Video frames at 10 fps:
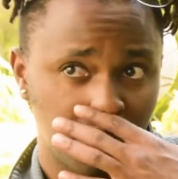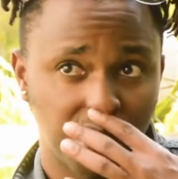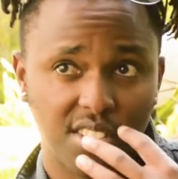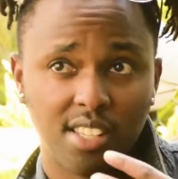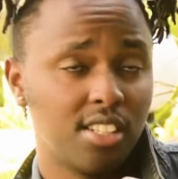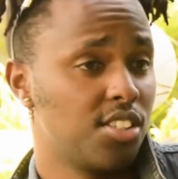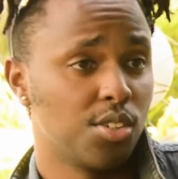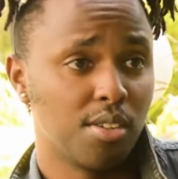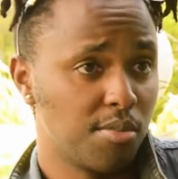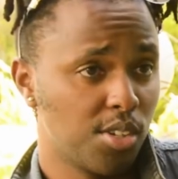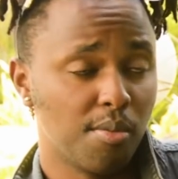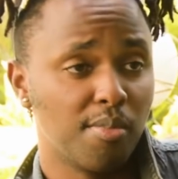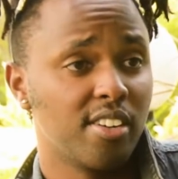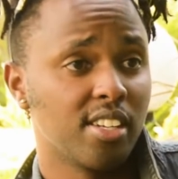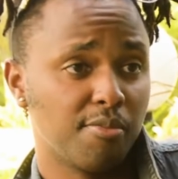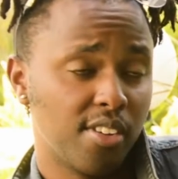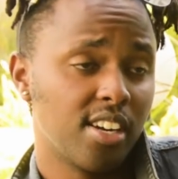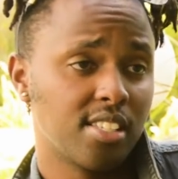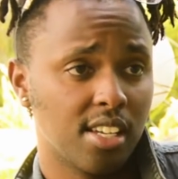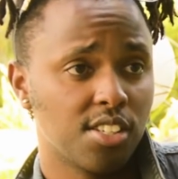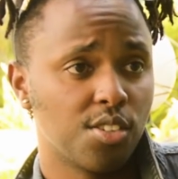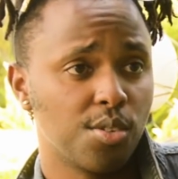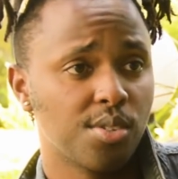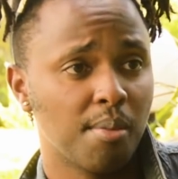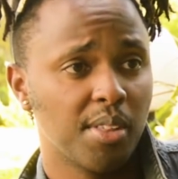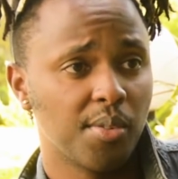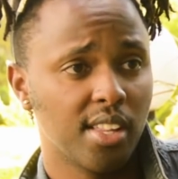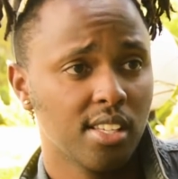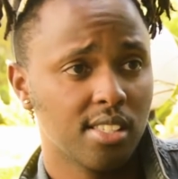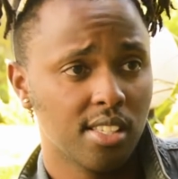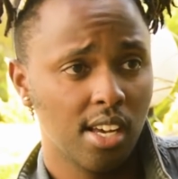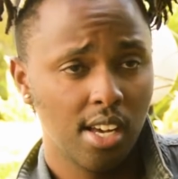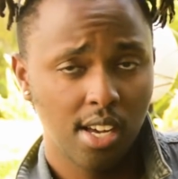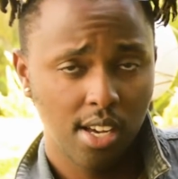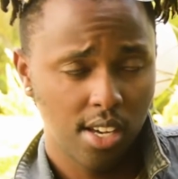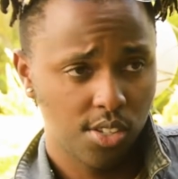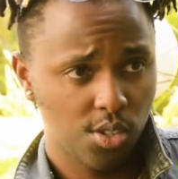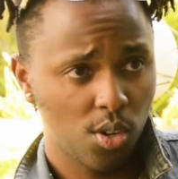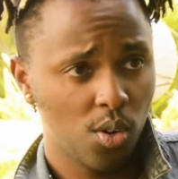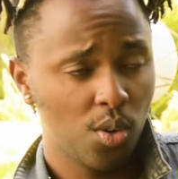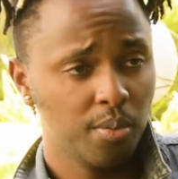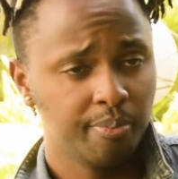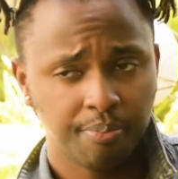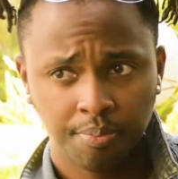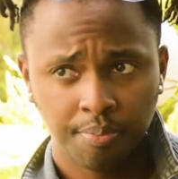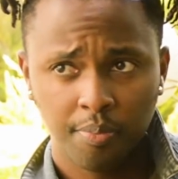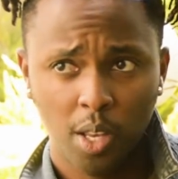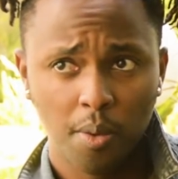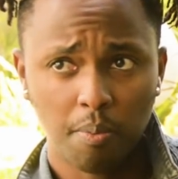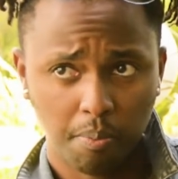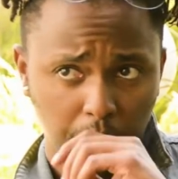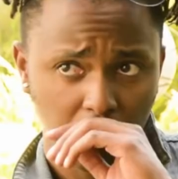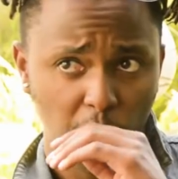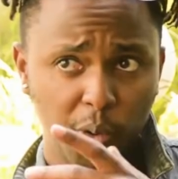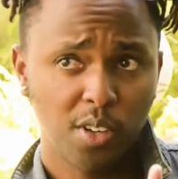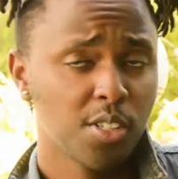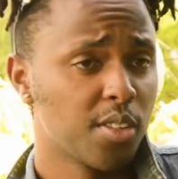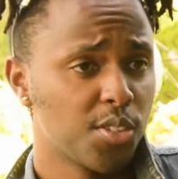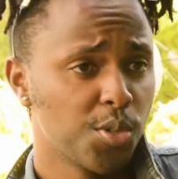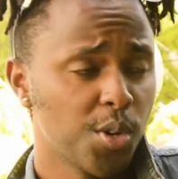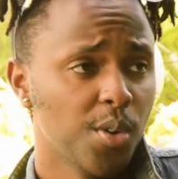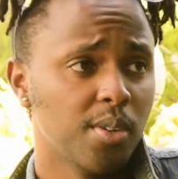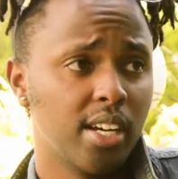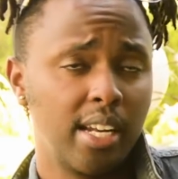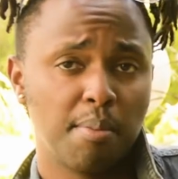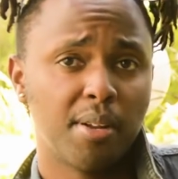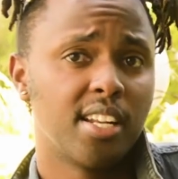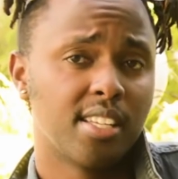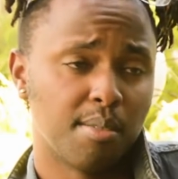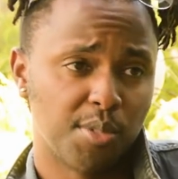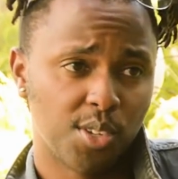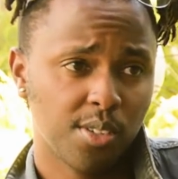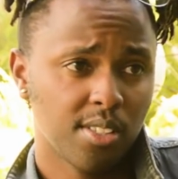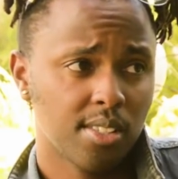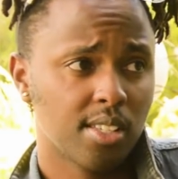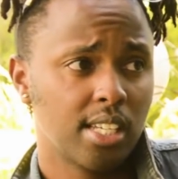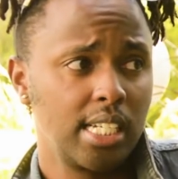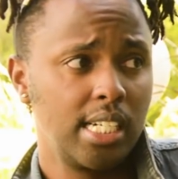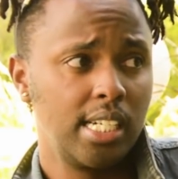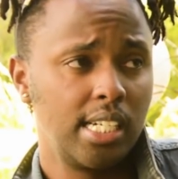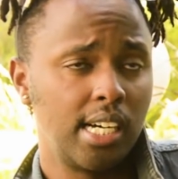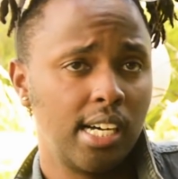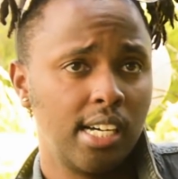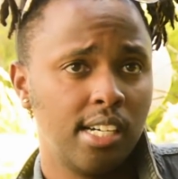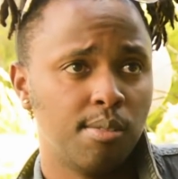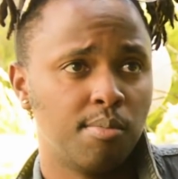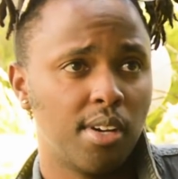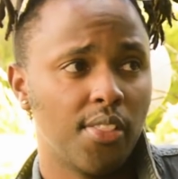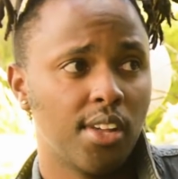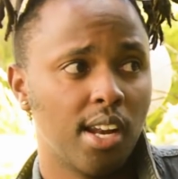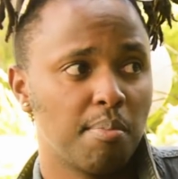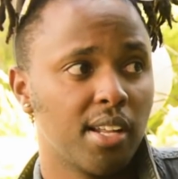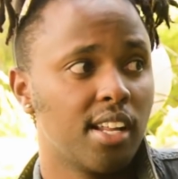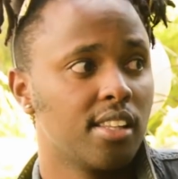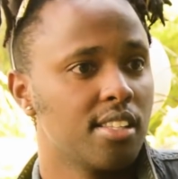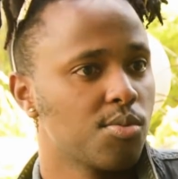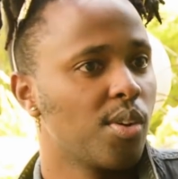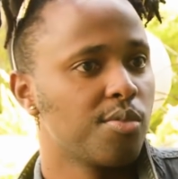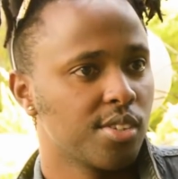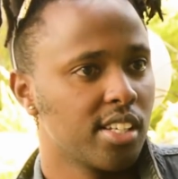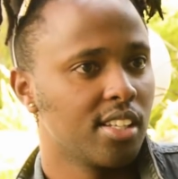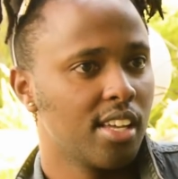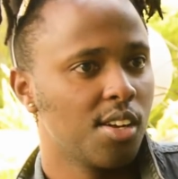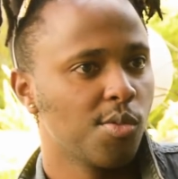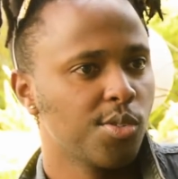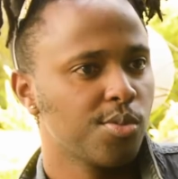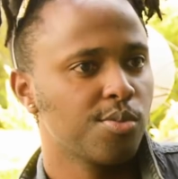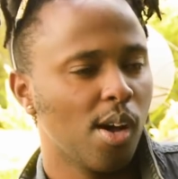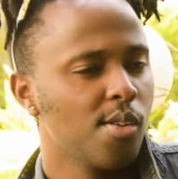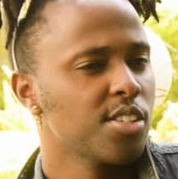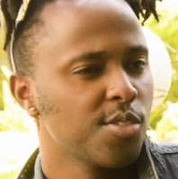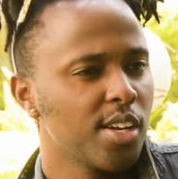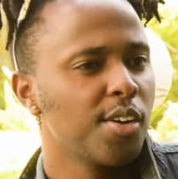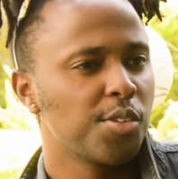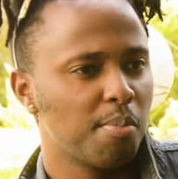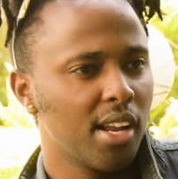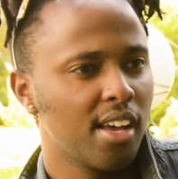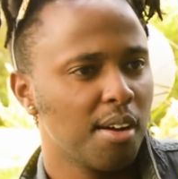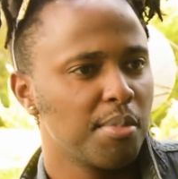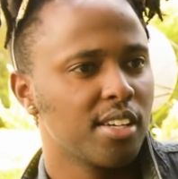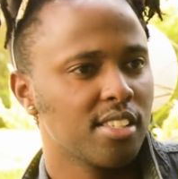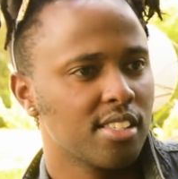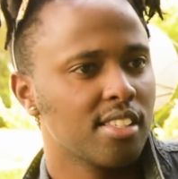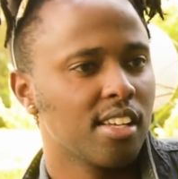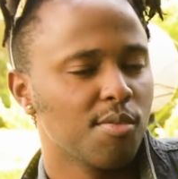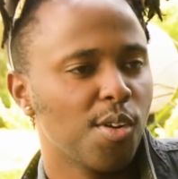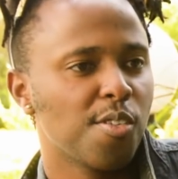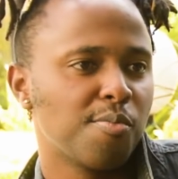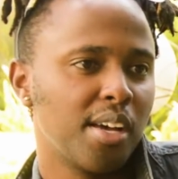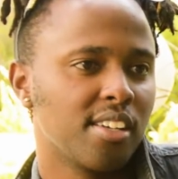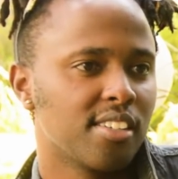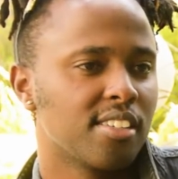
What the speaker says: she said she'd very, very excited to do something with us. So we got into the studio and I played her some songs. And then I played her this one for Till the End, which I wasn't really going to play her because it's one of my